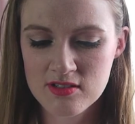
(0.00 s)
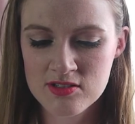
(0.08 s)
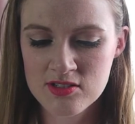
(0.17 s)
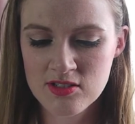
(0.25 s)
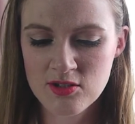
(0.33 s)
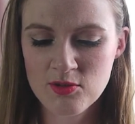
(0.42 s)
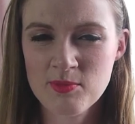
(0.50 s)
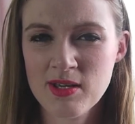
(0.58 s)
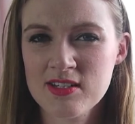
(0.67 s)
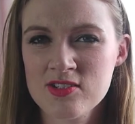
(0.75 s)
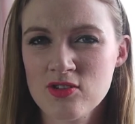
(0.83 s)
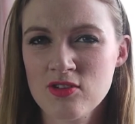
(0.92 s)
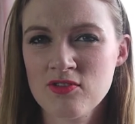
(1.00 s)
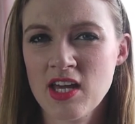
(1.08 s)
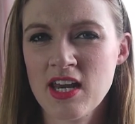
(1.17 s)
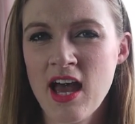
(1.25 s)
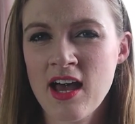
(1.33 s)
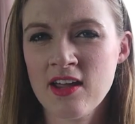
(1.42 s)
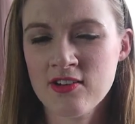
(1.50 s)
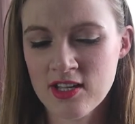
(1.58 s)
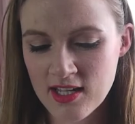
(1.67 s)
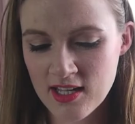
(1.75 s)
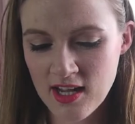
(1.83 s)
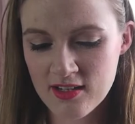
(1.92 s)
Do you know what I mean? Sort of that
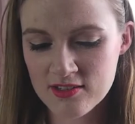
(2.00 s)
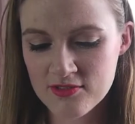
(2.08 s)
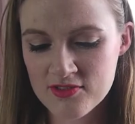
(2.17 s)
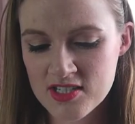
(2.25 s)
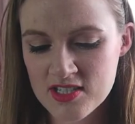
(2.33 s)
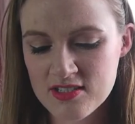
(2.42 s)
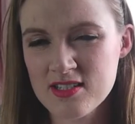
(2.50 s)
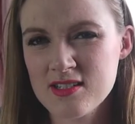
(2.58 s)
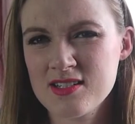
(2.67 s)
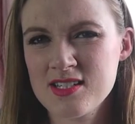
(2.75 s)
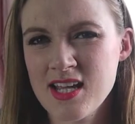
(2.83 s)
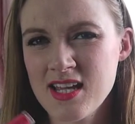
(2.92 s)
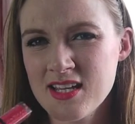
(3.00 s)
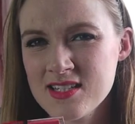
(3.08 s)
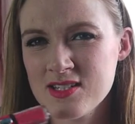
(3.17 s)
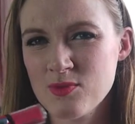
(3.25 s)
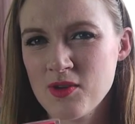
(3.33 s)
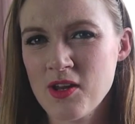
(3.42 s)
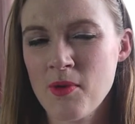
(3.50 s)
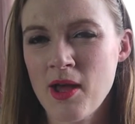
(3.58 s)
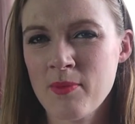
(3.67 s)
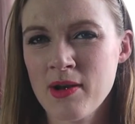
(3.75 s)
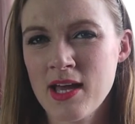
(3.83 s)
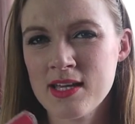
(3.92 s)
irony kind of taste when I
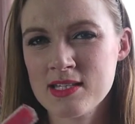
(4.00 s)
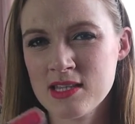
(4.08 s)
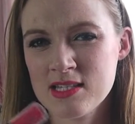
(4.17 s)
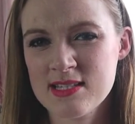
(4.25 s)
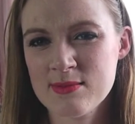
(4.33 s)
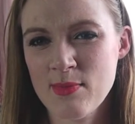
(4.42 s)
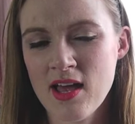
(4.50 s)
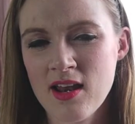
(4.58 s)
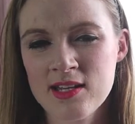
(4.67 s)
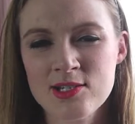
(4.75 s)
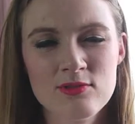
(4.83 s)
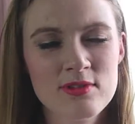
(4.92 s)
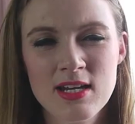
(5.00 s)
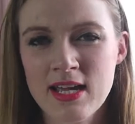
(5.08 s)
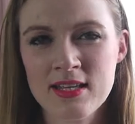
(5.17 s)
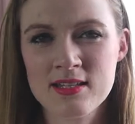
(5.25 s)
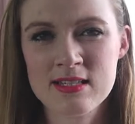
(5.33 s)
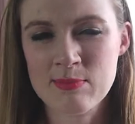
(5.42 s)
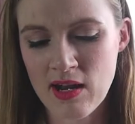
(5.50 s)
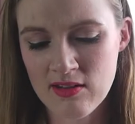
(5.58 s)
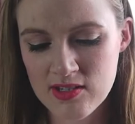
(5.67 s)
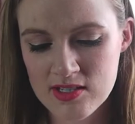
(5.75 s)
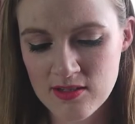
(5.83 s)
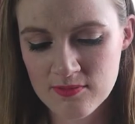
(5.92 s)
apply it, and the smell, I don't like the smell of
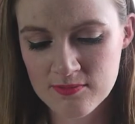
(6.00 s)
it.